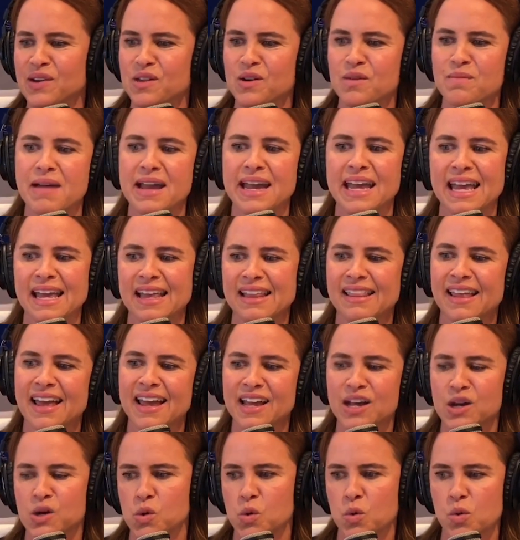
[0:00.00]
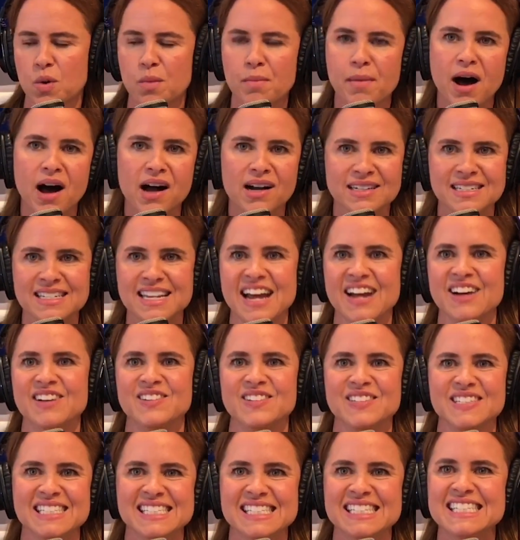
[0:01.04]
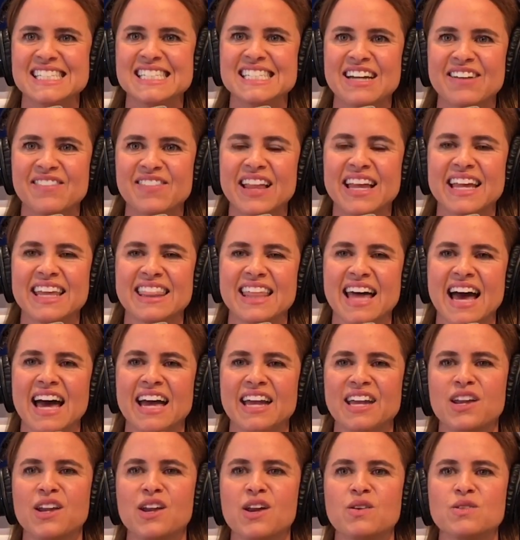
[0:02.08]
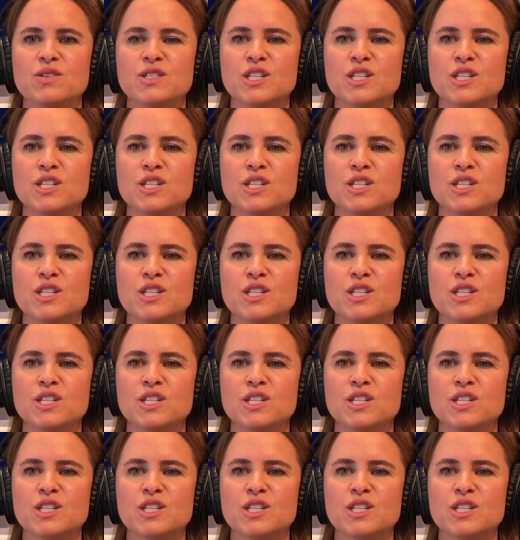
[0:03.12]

they're making like cool mocktails and stuff like that, you know?